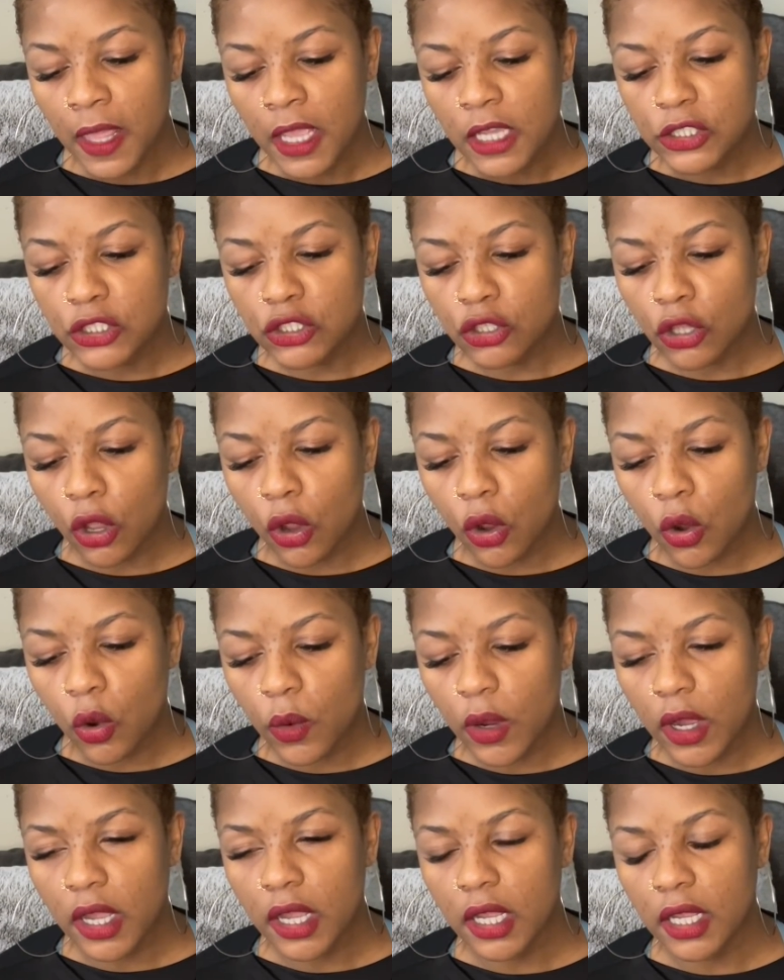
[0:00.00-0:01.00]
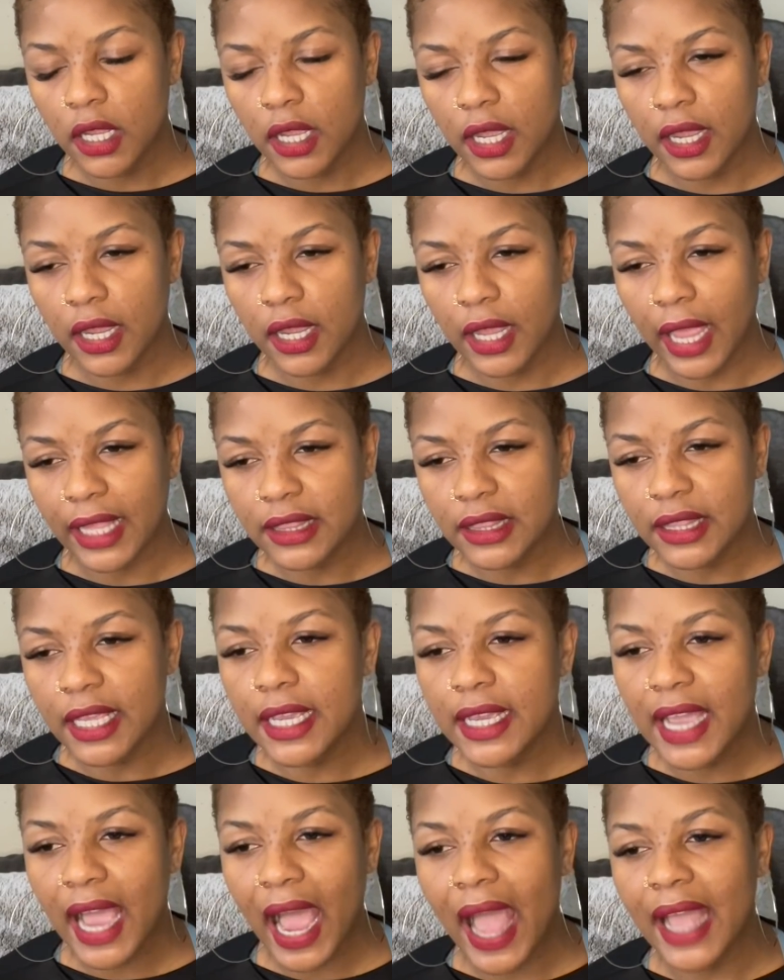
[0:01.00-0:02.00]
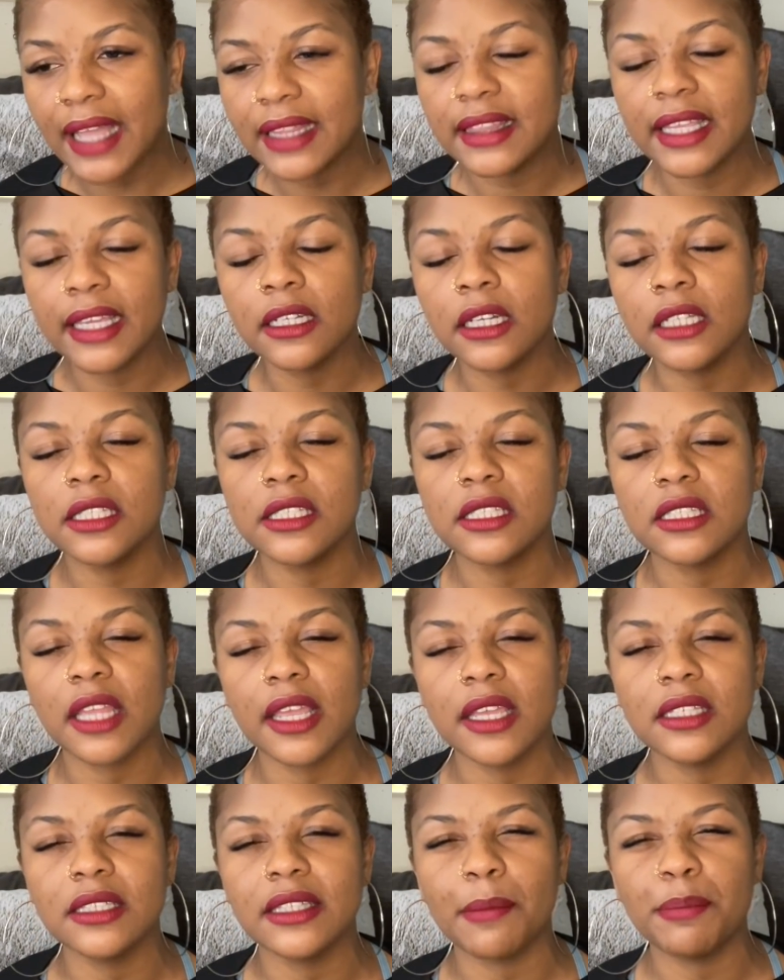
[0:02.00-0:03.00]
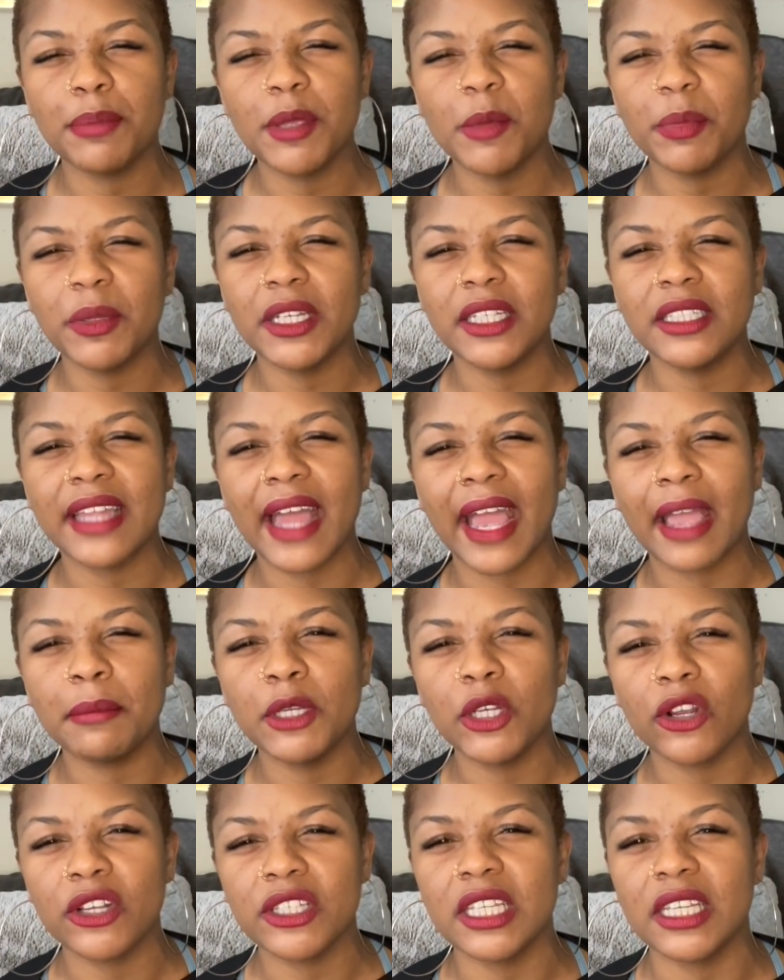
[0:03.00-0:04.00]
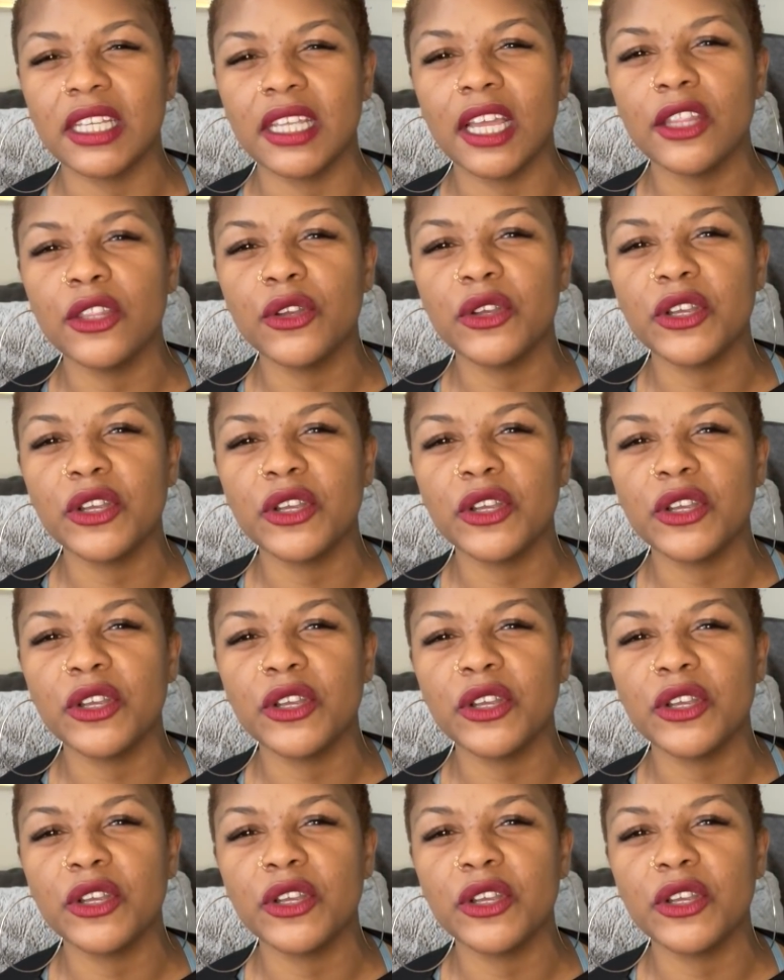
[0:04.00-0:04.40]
So I think Kai then understands that Pimpin' and Diamond are together,